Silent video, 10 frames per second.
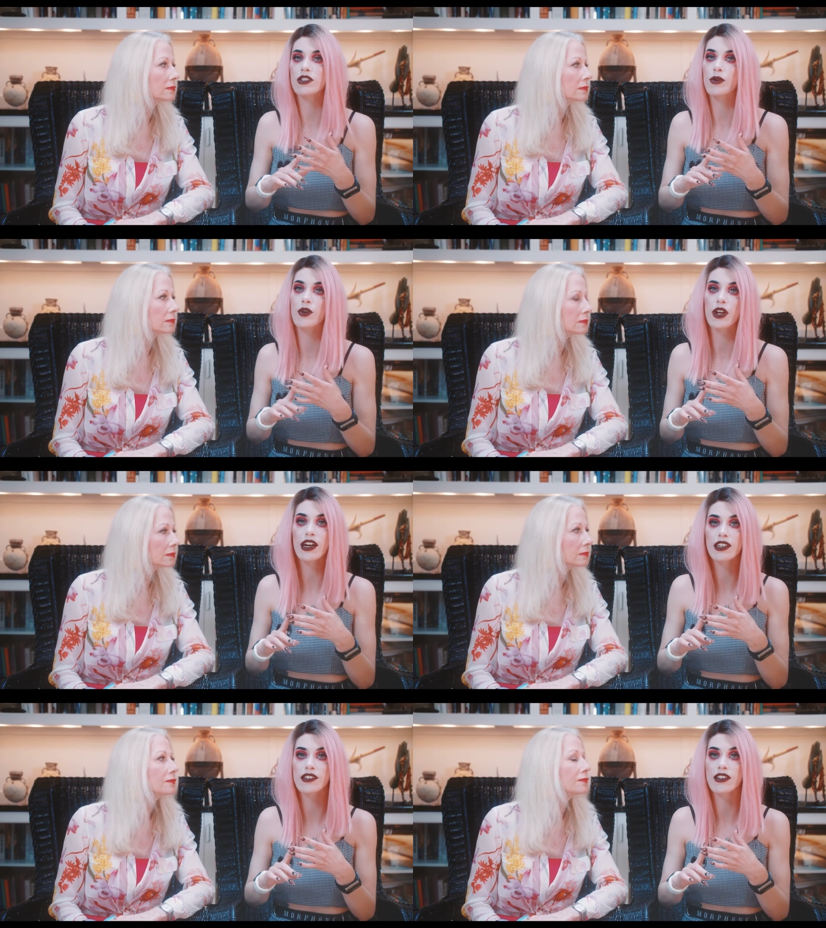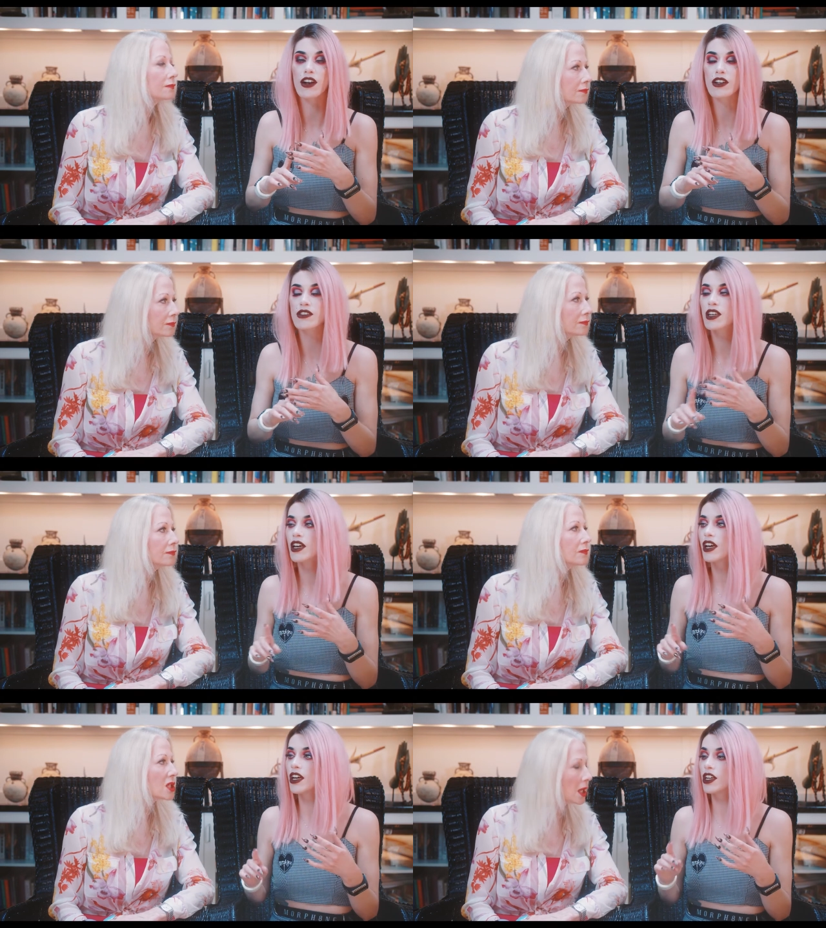Speaker 1: some old acne scars. Mm
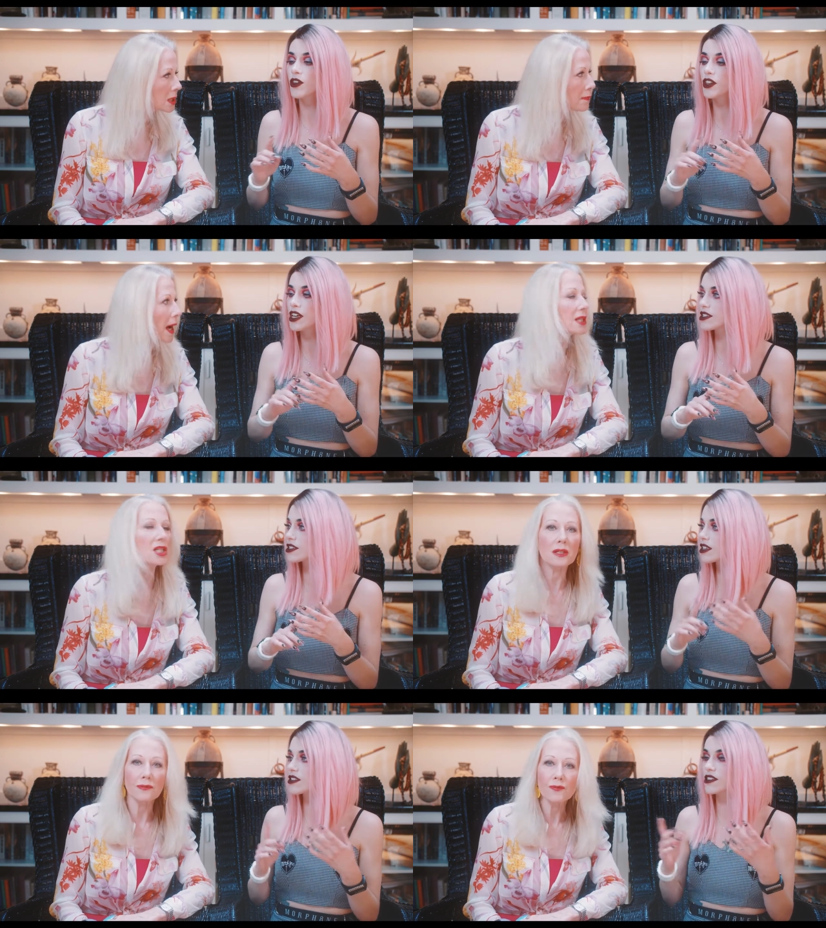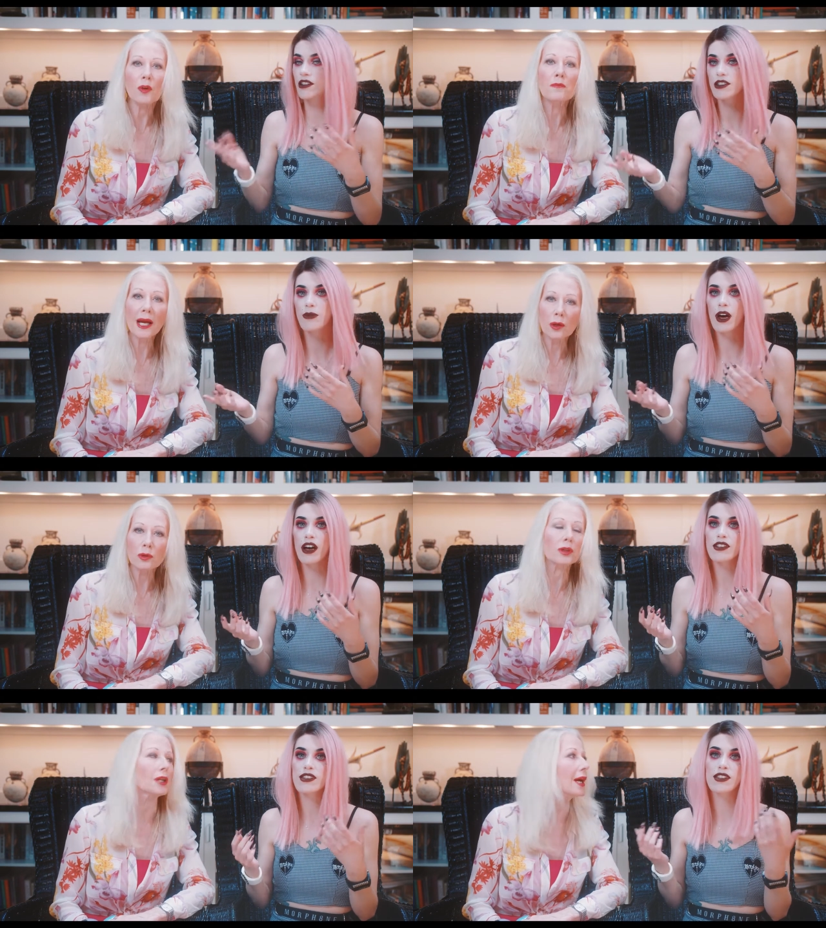-hmm. Sunspots you know, things, for sunspots, my
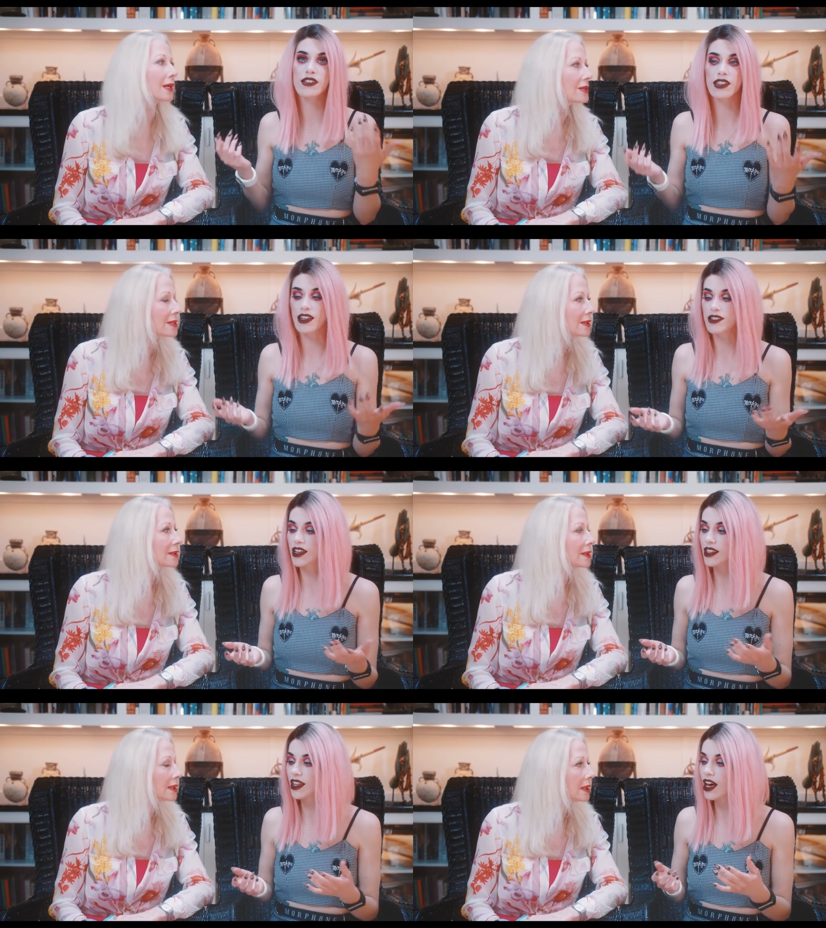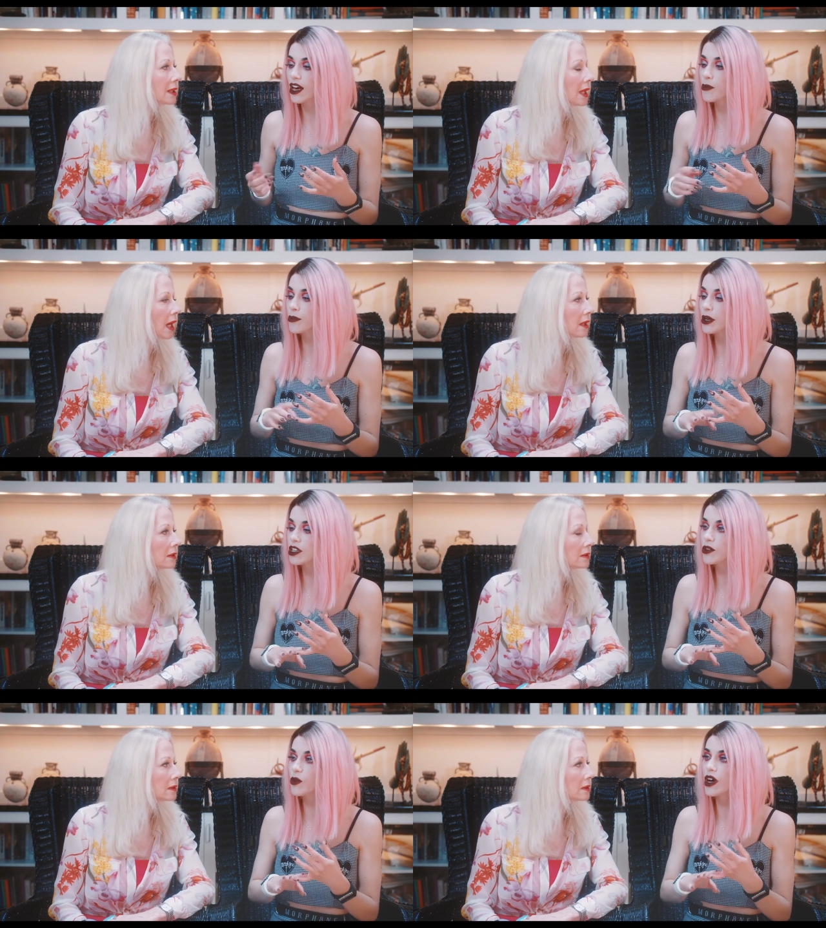older clients. Things like that. Yeah. But
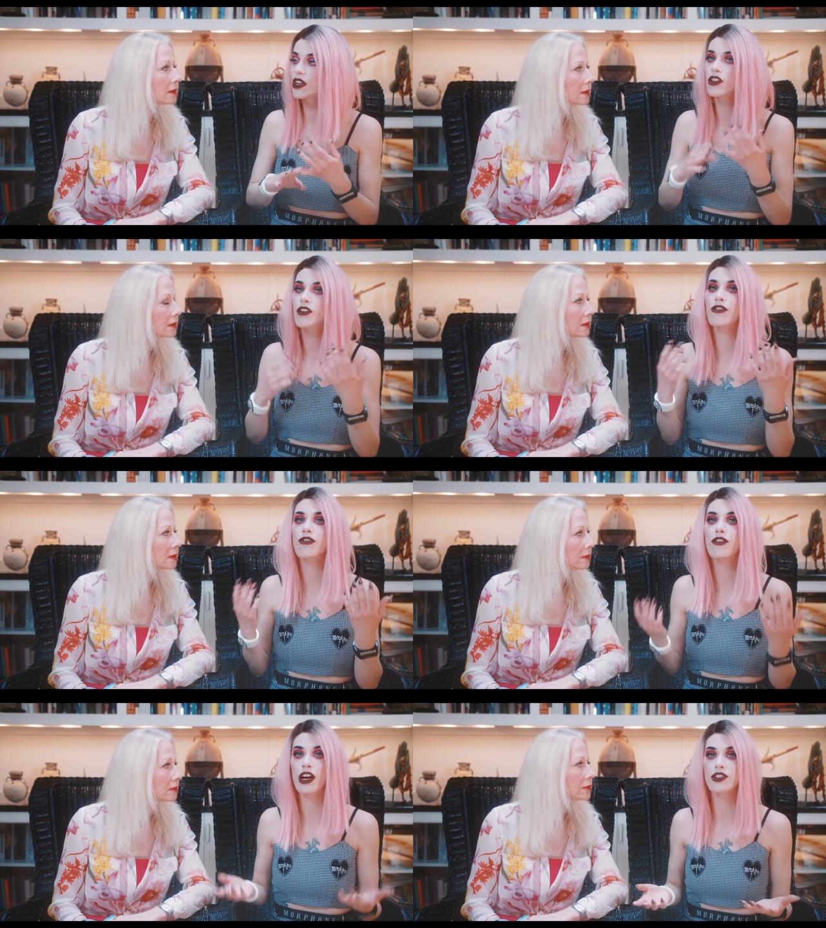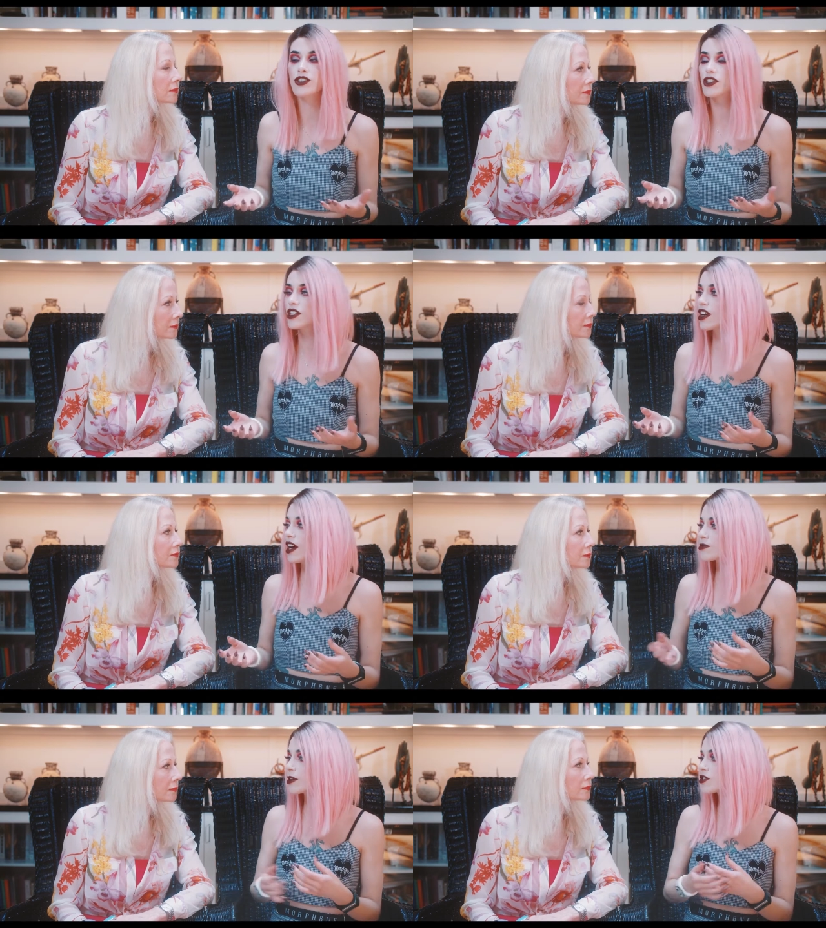you want to look fresh
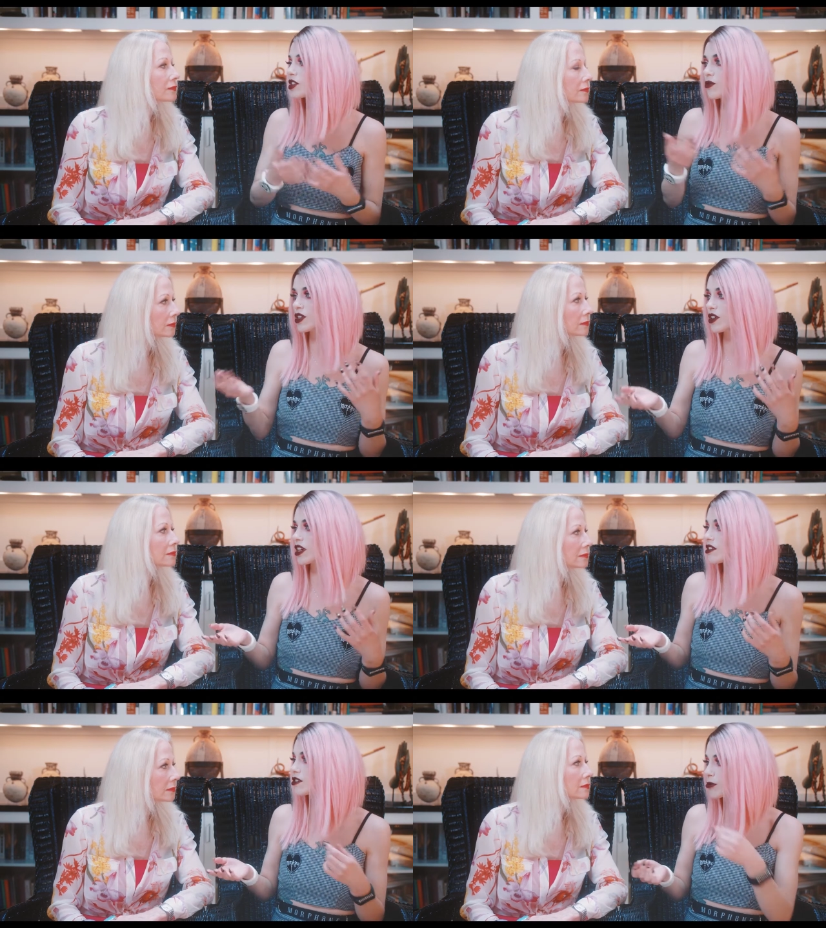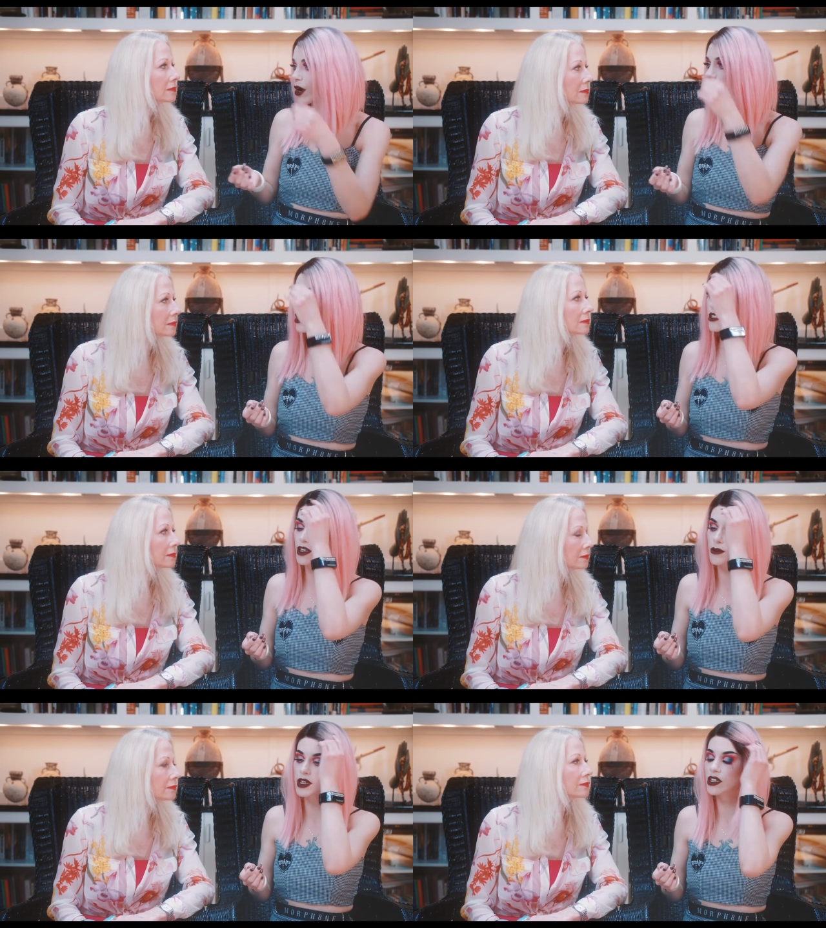especially when you get into
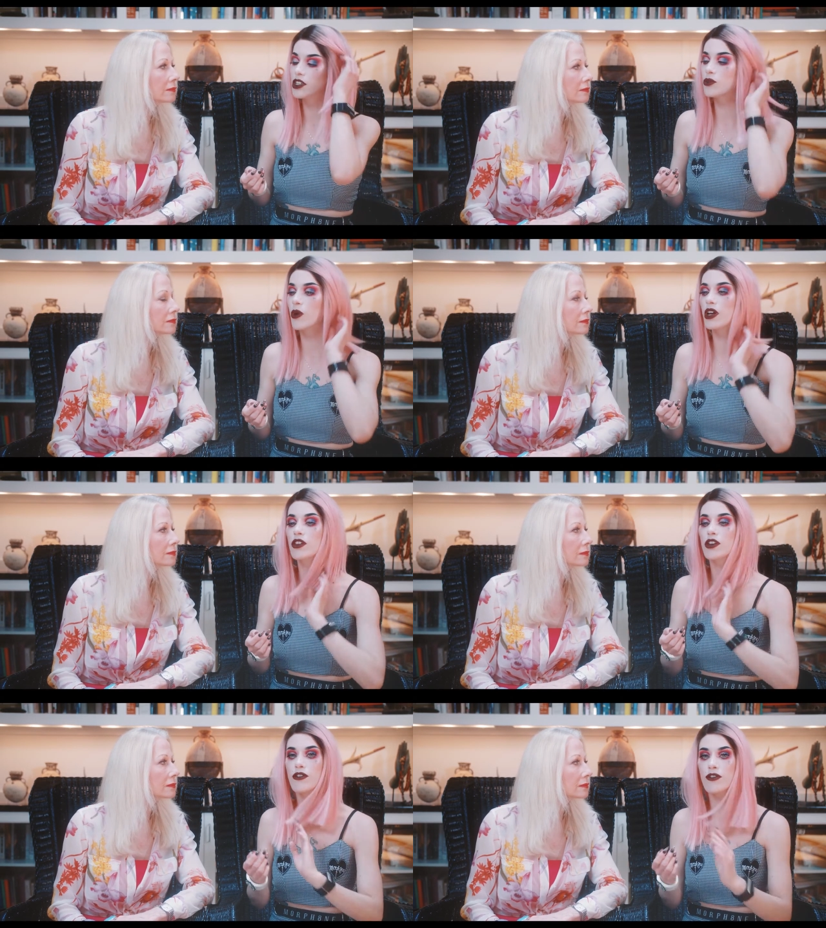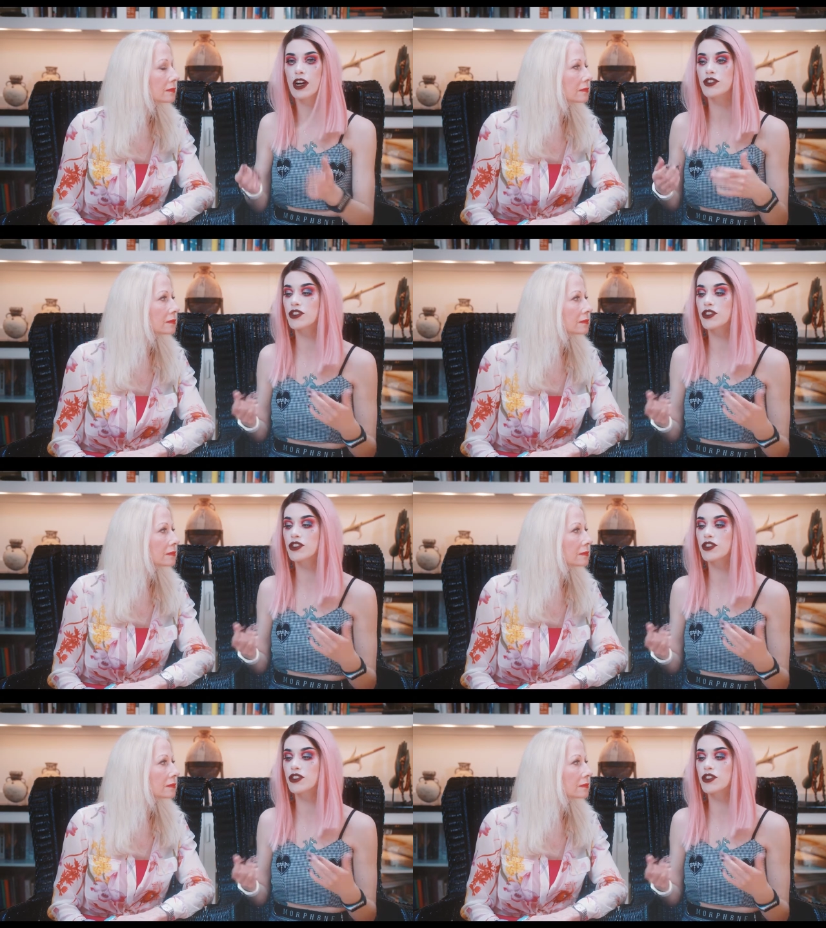brides. I mean, mm-hmm. you want to look fresh